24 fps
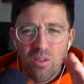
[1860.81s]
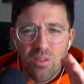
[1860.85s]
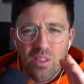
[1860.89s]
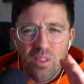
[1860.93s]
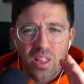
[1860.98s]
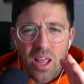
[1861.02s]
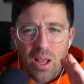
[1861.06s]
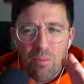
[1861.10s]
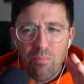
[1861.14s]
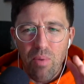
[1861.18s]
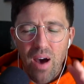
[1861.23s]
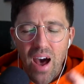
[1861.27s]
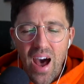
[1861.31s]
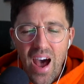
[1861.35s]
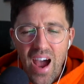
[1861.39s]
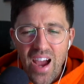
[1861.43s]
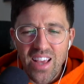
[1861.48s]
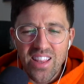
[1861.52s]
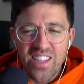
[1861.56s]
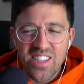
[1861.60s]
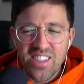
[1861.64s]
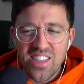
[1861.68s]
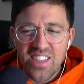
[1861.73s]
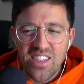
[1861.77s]
like behind
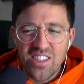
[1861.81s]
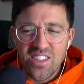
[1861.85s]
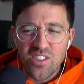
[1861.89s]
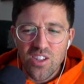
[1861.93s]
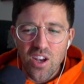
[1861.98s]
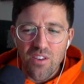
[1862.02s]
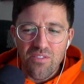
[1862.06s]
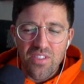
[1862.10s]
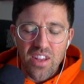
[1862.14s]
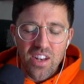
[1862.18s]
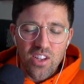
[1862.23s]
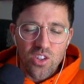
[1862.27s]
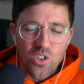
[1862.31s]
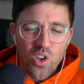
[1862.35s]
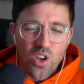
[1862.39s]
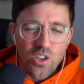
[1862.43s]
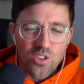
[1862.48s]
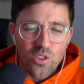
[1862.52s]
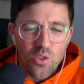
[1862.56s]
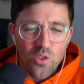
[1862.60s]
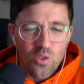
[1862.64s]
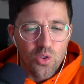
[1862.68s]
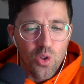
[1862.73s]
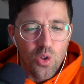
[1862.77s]
the scenes stuff that is
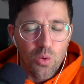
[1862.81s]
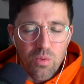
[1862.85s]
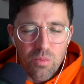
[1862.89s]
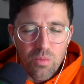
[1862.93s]
also super